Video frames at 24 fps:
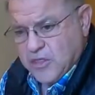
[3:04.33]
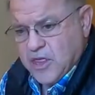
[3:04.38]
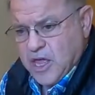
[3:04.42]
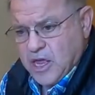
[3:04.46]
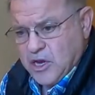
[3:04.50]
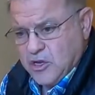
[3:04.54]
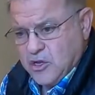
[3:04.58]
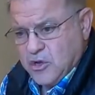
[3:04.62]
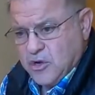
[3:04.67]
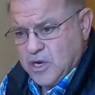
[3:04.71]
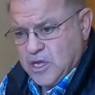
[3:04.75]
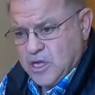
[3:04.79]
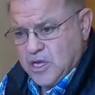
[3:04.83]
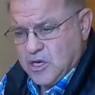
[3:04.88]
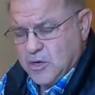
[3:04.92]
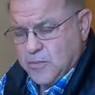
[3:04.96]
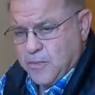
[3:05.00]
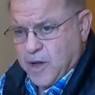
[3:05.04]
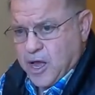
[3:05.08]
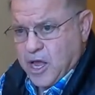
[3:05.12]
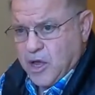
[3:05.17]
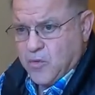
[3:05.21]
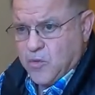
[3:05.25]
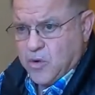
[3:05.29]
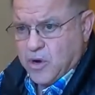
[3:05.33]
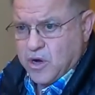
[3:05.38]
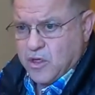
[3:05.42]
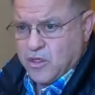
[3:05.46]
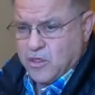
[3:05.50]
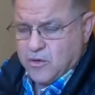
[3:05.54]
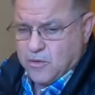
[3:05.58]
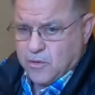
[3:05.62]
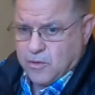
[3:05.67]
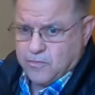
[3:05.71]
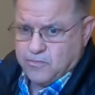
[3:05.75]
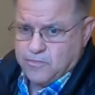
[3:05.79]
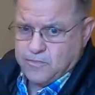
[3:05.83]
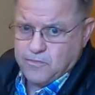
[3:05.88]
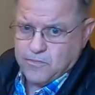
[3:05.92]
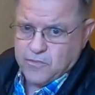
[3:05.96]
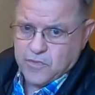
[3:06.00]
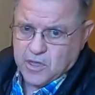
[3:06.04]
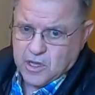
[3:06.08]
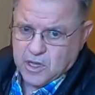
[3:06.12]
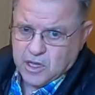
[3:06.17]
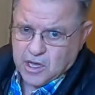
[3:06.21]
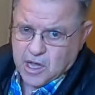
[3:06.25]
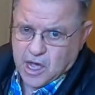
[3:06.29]
then you need to buy one of
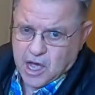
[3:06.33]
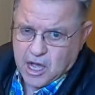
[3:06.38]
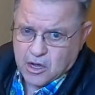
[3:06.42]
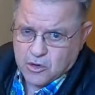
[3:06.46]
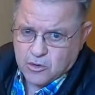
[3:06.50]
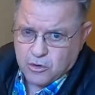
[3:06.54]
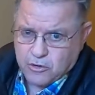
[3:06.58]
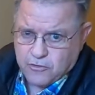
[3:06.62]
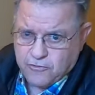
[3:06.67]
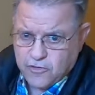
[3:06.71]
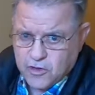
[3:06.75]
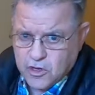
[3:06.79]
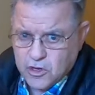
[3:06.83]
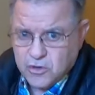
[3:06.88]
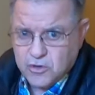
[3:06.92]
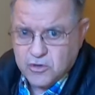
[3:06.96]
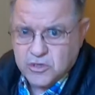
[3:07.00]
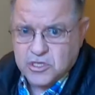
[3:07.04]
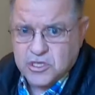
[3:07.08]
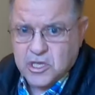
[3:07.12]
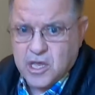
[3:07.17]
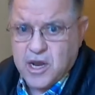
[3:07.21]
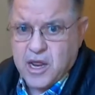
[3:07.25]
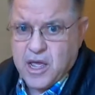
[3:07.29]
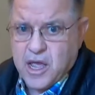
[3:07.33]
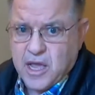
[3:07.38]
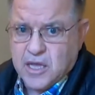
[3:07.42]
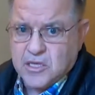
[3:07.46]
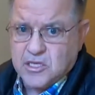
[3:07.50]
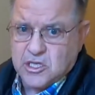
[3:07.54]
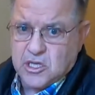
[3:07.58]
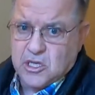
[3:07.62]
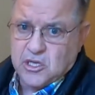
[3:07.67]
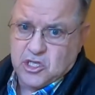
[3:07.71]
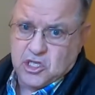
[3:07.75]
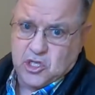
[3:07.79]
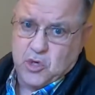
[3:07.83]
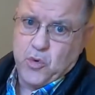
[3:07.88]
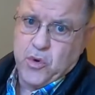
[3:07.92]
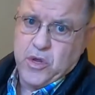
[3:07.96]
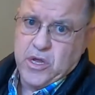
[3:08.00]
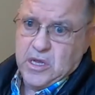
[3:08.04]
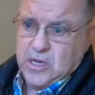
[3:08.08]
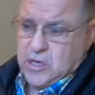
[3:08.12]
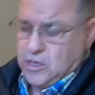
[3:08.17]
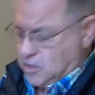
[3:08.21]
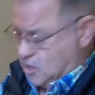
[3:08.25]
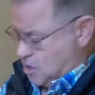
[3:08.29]
the Aquaviews that has a
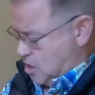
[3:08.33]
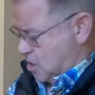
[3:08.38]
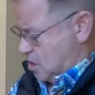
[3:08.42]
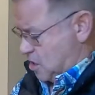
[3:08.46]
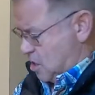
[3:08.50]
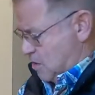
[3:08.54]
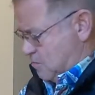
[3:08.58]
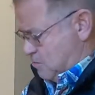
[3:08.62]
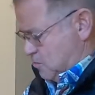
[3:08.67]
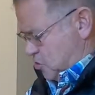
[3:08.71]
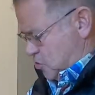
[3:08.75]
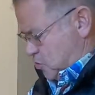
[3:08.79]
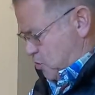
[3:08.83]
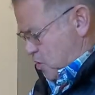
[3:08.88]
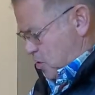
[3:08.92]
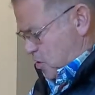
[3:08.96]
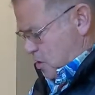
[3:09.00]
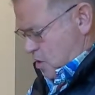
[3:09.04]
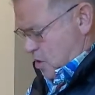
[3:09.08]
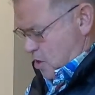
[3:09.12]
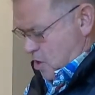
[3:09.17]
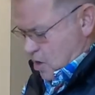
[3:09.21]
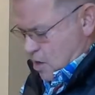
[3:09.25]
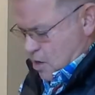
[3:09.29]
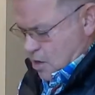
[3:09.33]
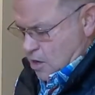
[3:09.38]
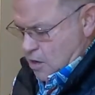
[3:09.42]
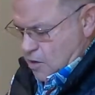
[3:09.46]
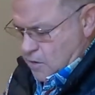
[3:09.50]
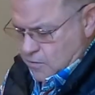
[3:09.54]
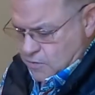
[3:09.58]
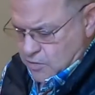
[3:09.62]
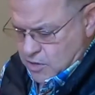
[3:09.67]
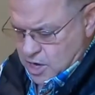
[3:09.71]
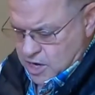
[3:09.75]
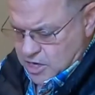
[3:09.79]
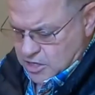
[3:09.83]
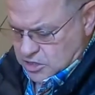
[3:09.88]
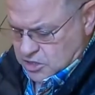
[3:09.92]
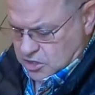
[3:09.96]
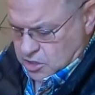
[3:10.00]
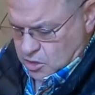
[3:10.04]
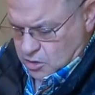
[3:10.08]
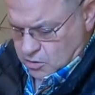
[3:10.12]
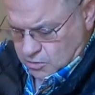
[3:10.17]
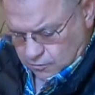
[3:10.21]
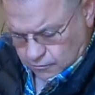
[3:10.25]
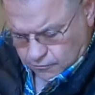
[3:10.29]
screen that comes with it. Nice
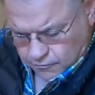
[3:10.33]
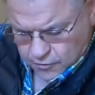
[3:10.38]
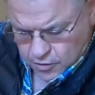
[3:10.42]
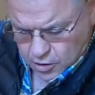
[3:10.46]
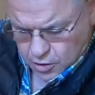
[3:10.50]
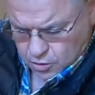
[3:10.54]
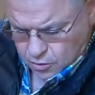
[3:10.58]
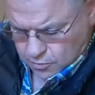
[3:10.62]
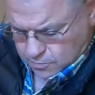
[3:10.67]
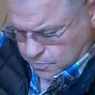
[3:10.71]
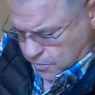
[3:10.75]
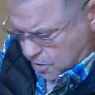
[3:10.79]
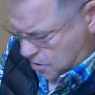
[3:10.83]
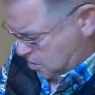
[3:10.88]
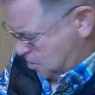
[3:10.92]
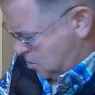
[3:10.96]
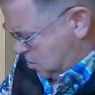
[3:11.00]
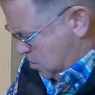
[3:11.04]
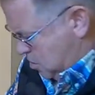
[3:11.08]
foam